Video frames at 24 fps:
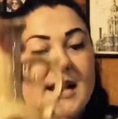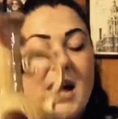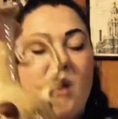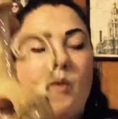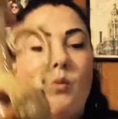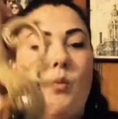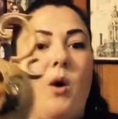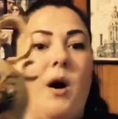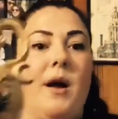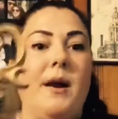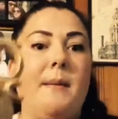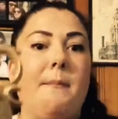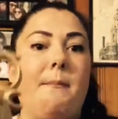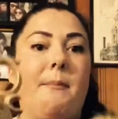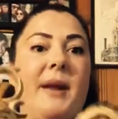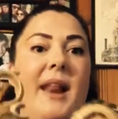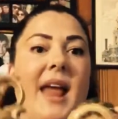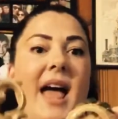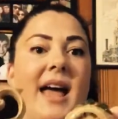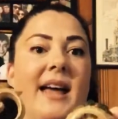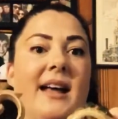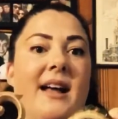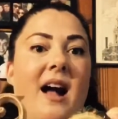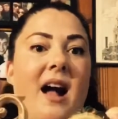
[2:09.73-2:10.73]
not one,
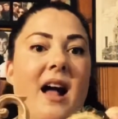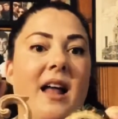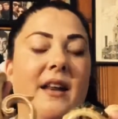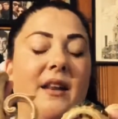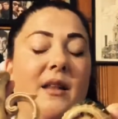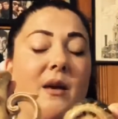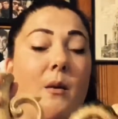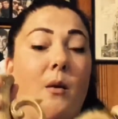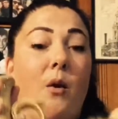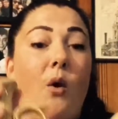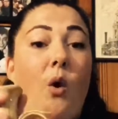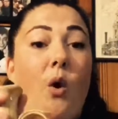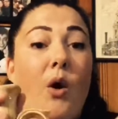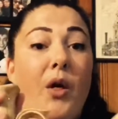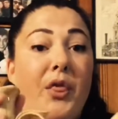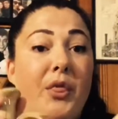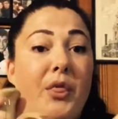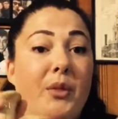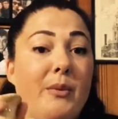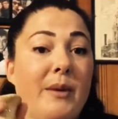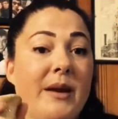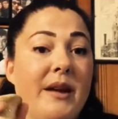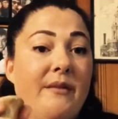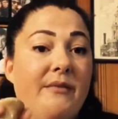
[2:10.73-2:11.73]
but I got all
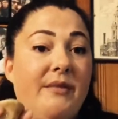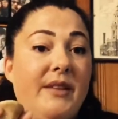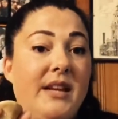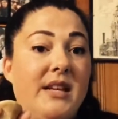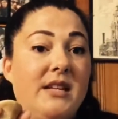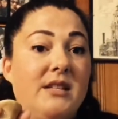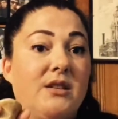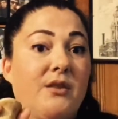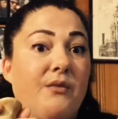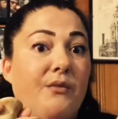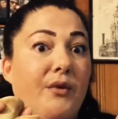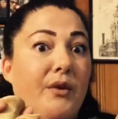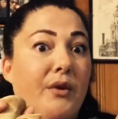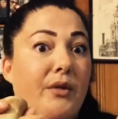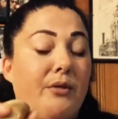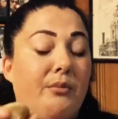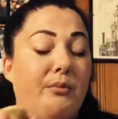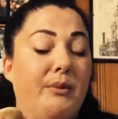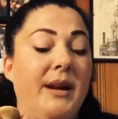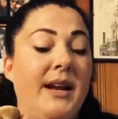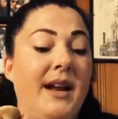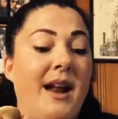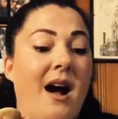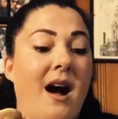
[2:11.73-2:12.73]
three of these for
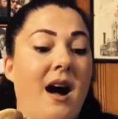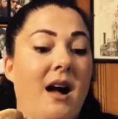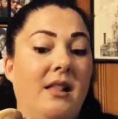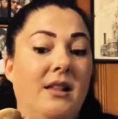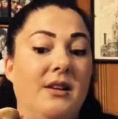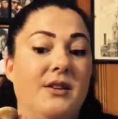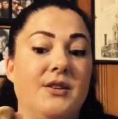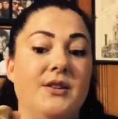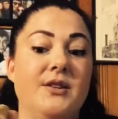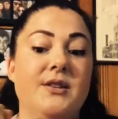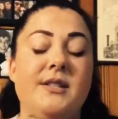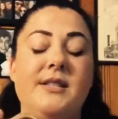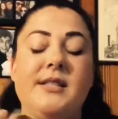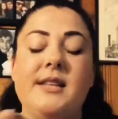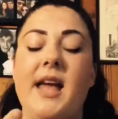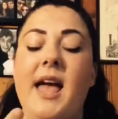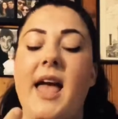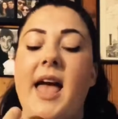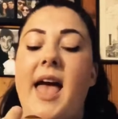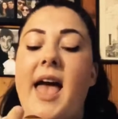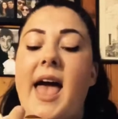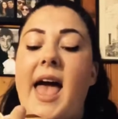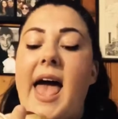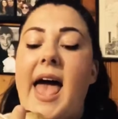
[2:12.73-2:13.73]
$3
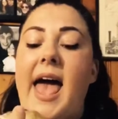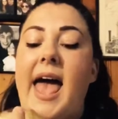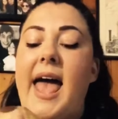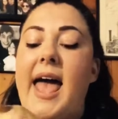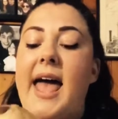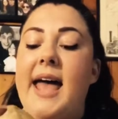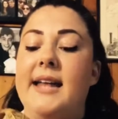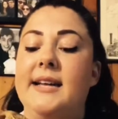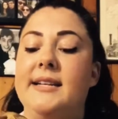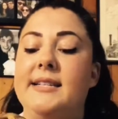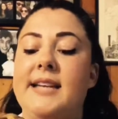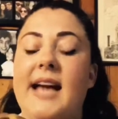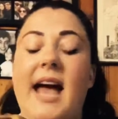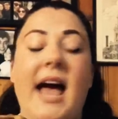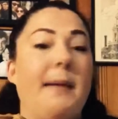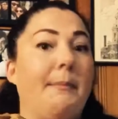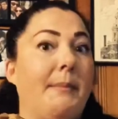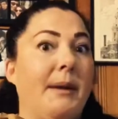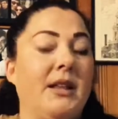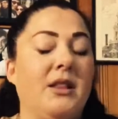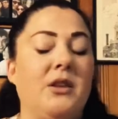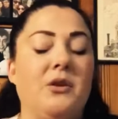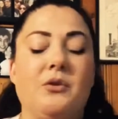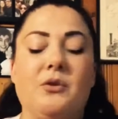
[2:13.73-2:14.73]
and at
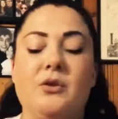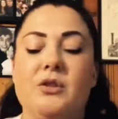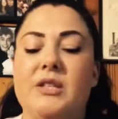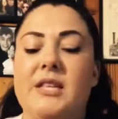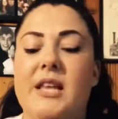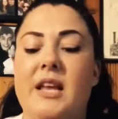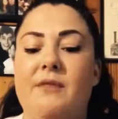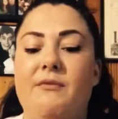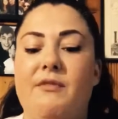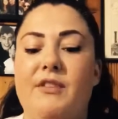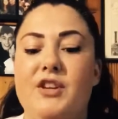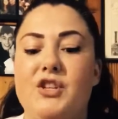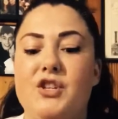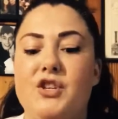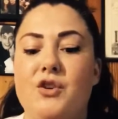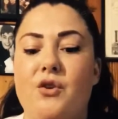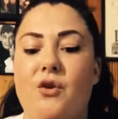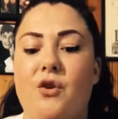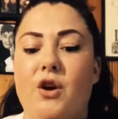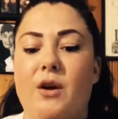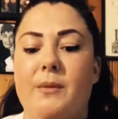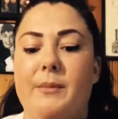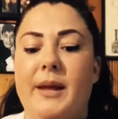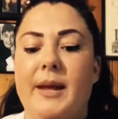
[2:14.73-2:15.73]
my local Salvation
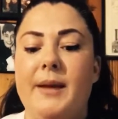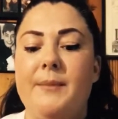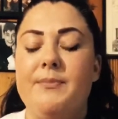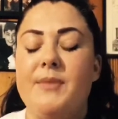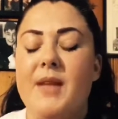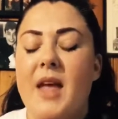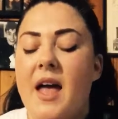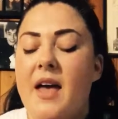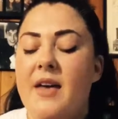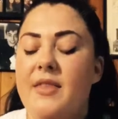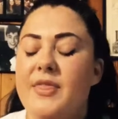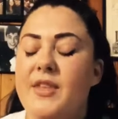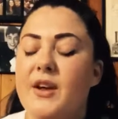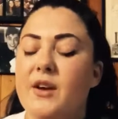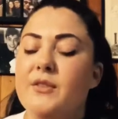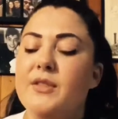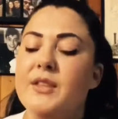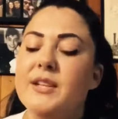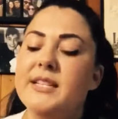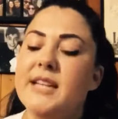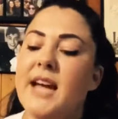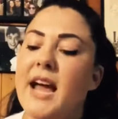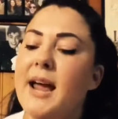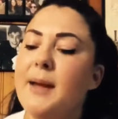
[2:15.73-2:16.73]
Army. They're
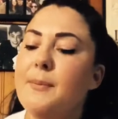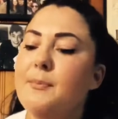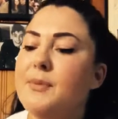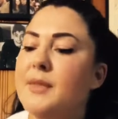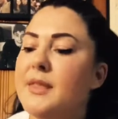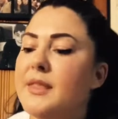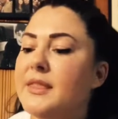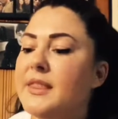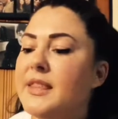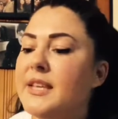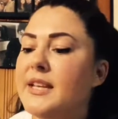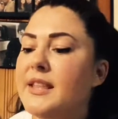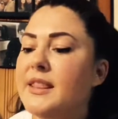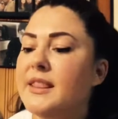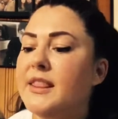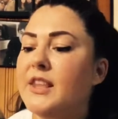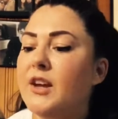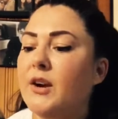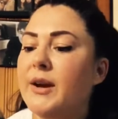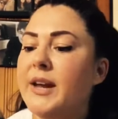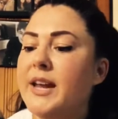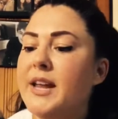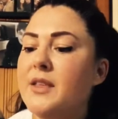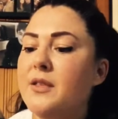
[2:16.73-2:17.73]
the type,
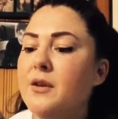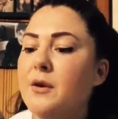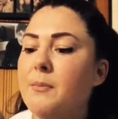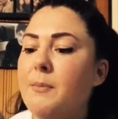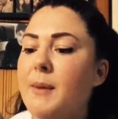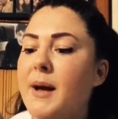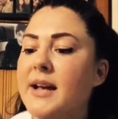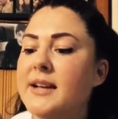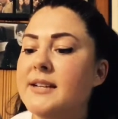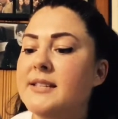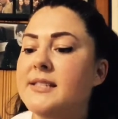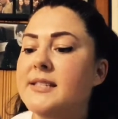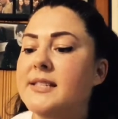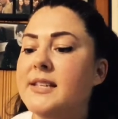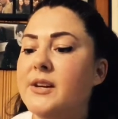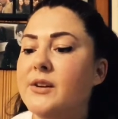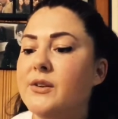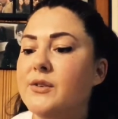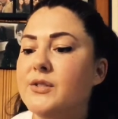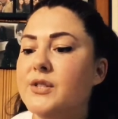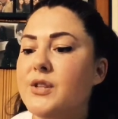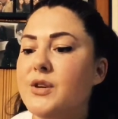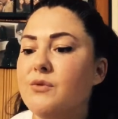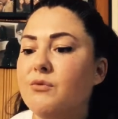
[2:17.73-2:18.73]
they're either by
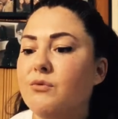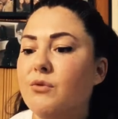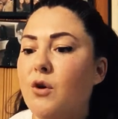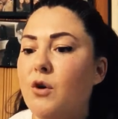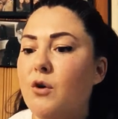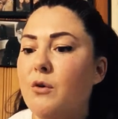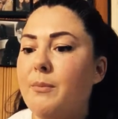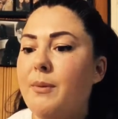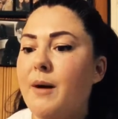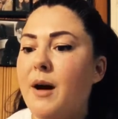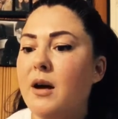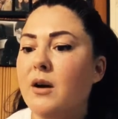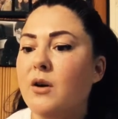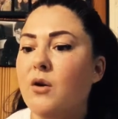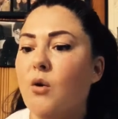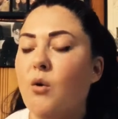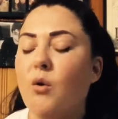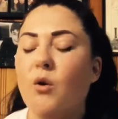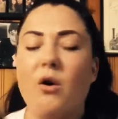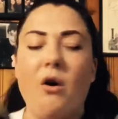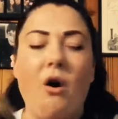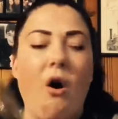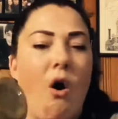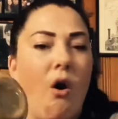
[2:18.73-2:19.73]
Sears and Roebuck
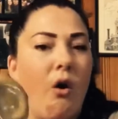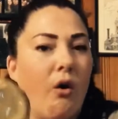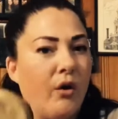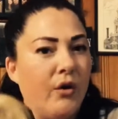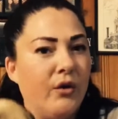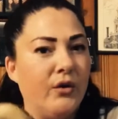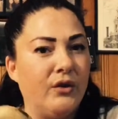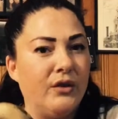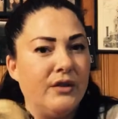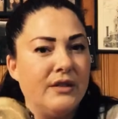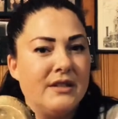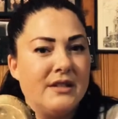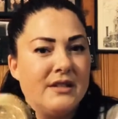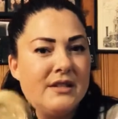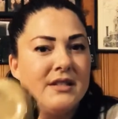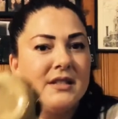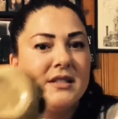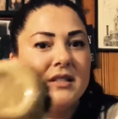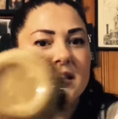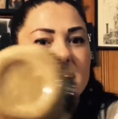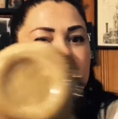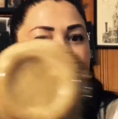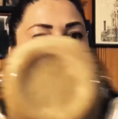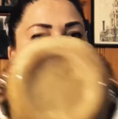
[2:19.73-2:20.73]
or
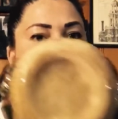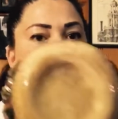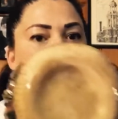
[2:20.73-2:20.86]
Arnold's,